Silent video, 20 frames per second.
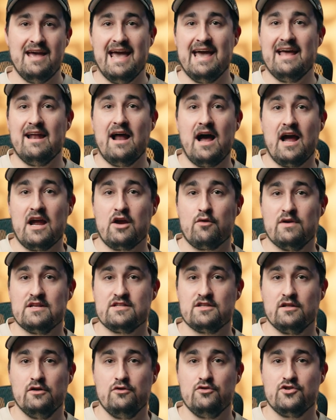and higher
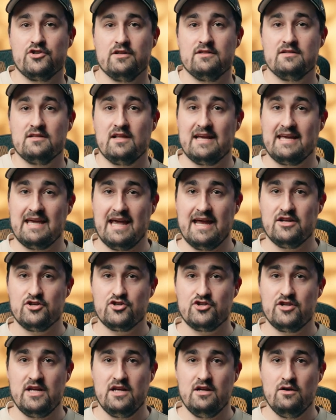resolutions like
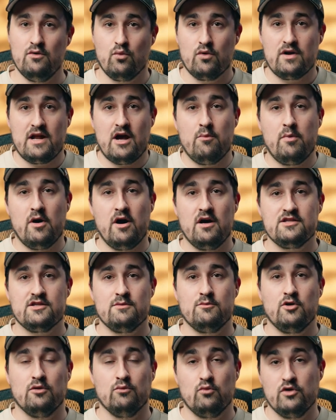HD were now
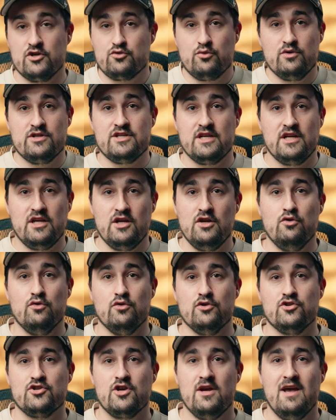possible, which was
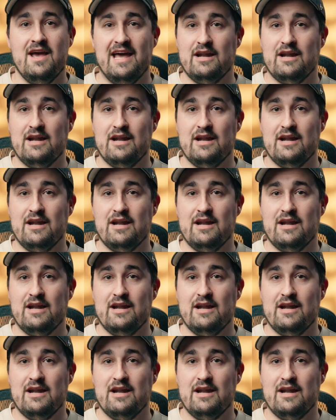huge,